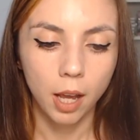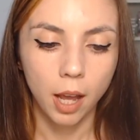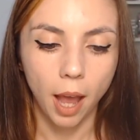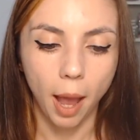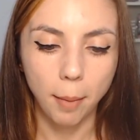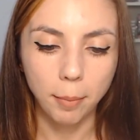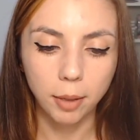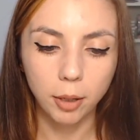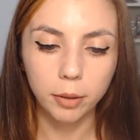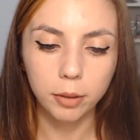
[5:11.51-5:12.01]

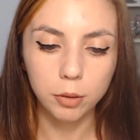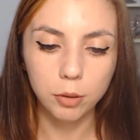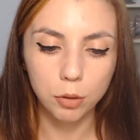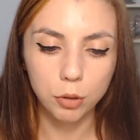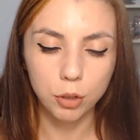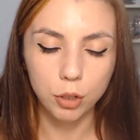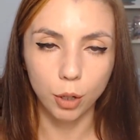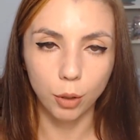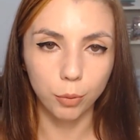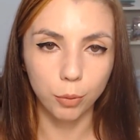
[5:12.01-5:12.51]
I'm going to
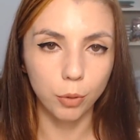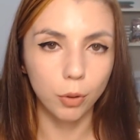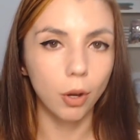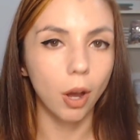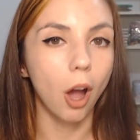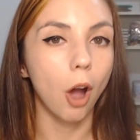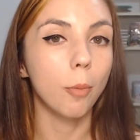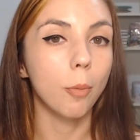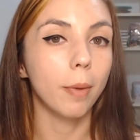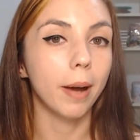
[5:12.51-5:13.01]
show you
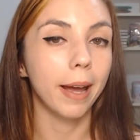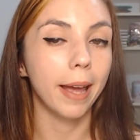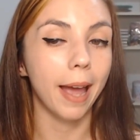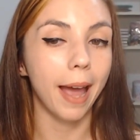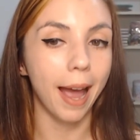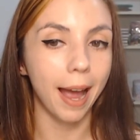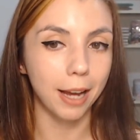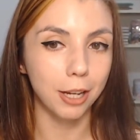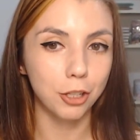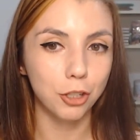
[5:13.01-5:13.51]
how my
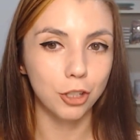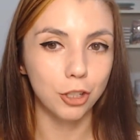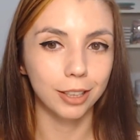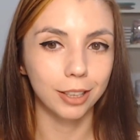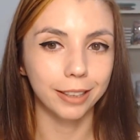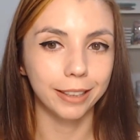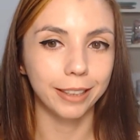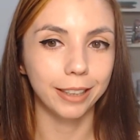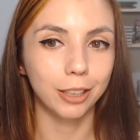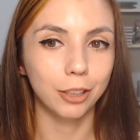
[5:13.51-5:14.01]

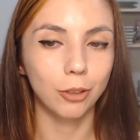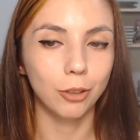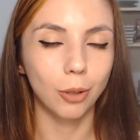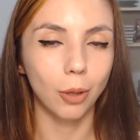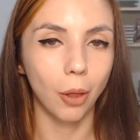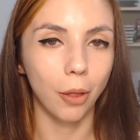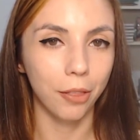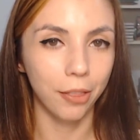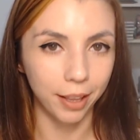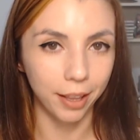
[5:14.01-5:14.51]
actually Google
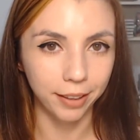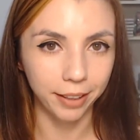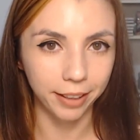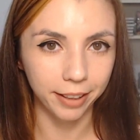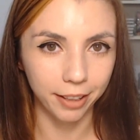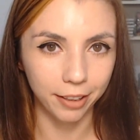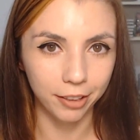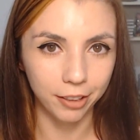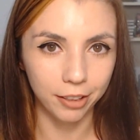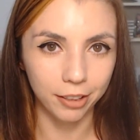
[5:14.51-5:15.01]

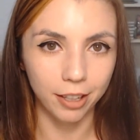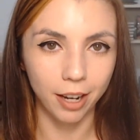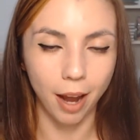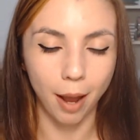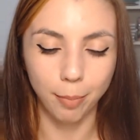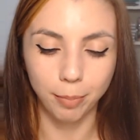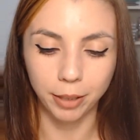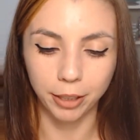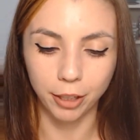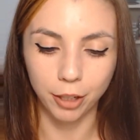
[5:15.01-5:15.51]
Authenticator
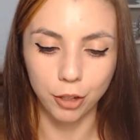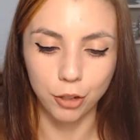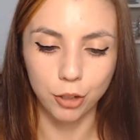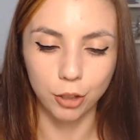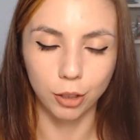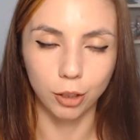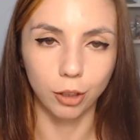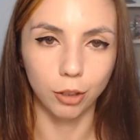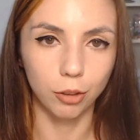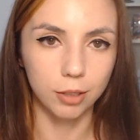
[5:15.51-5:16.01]

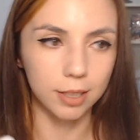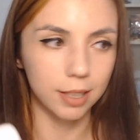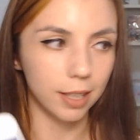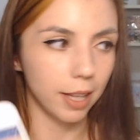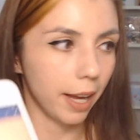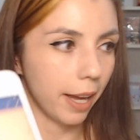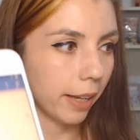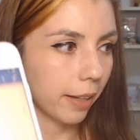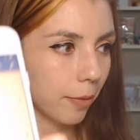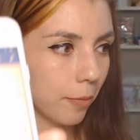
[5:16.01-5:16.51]
application looks
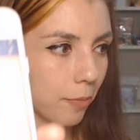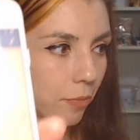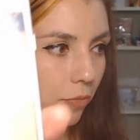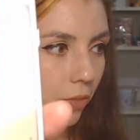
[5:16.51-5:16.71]
like.